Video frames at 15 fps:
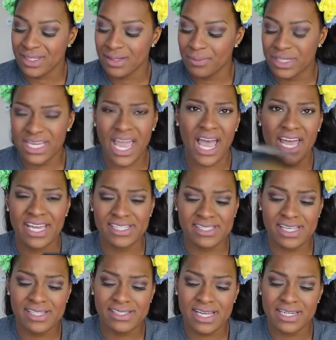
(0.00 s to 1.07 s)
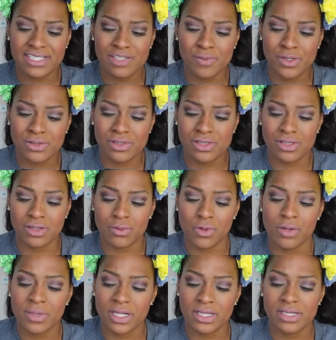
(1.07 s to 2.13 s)
But yeah, it says that it's supposed to, the
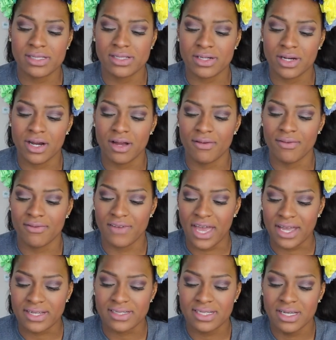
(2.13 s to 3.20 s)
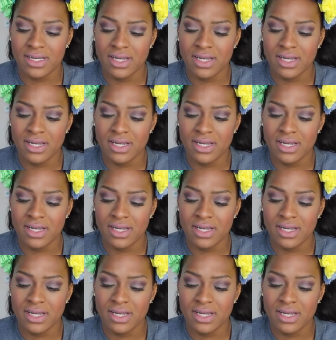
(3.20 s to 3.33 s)
warming cleanser effect